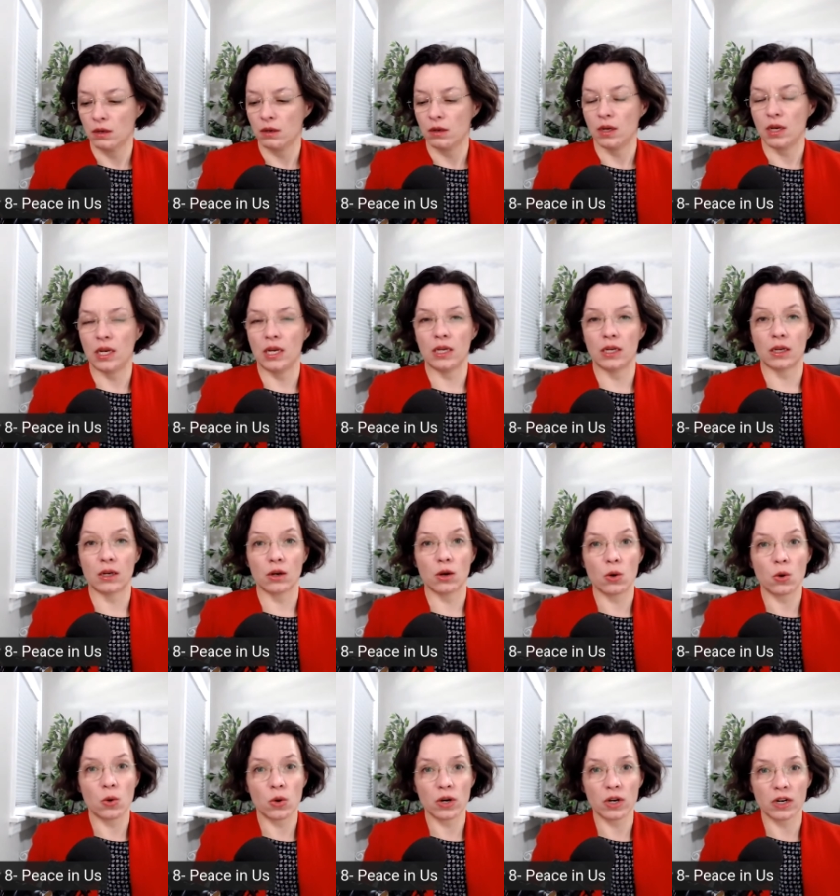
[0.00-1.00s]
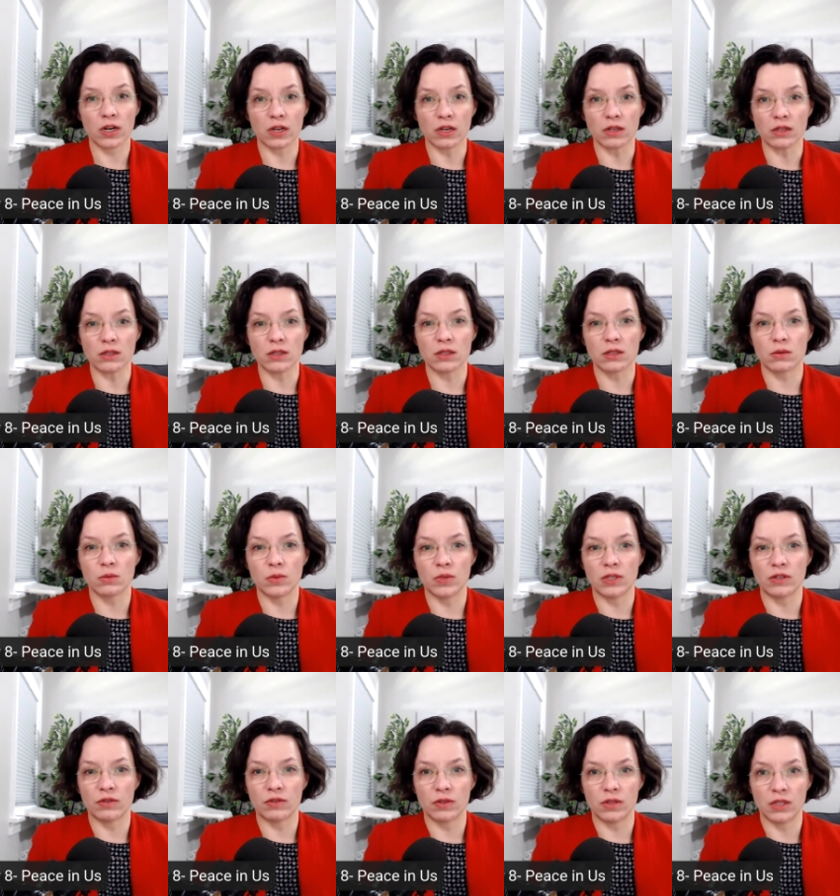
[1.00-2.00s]
in accordance
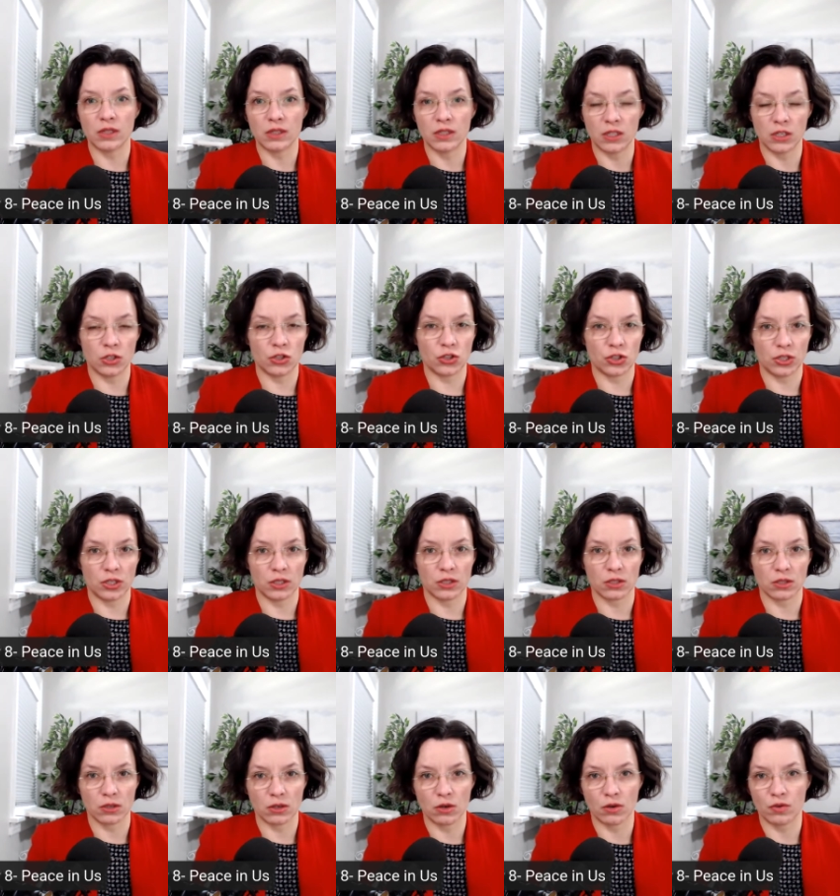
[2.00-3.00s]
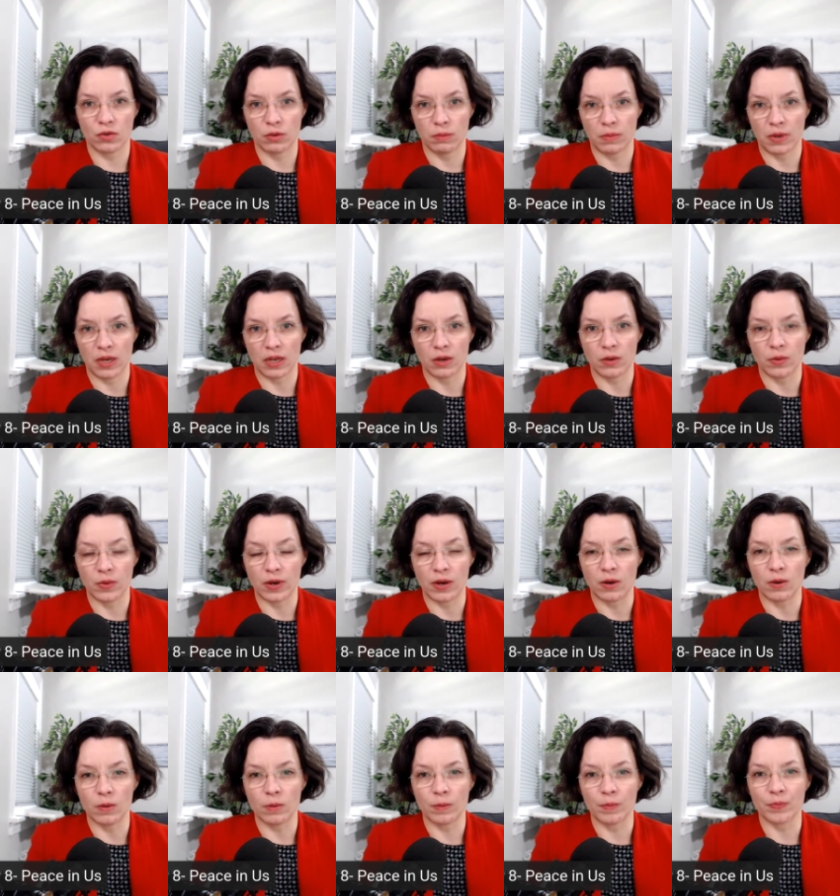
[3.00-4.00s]
with the teachings of Emmanuel.